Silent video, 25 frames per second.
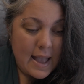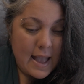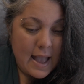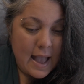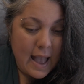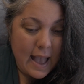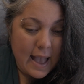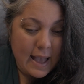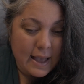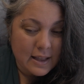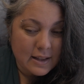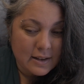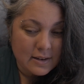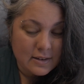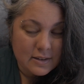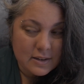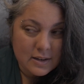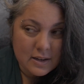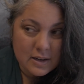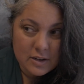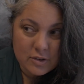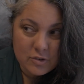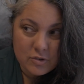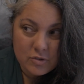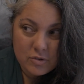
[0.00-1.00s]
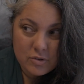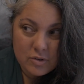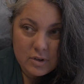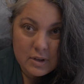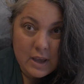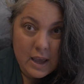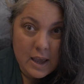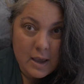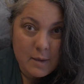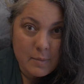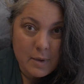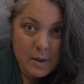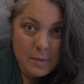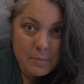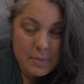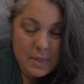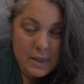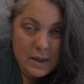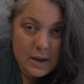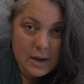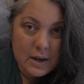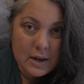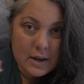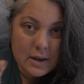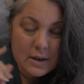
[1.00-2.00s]
and it came up they
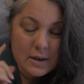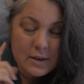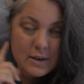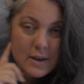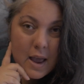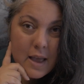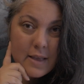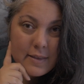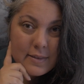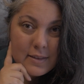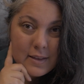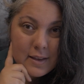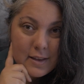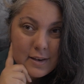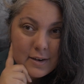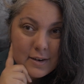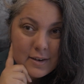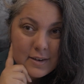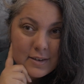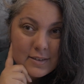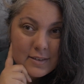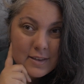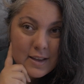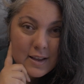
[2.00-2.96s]
needed test knitters,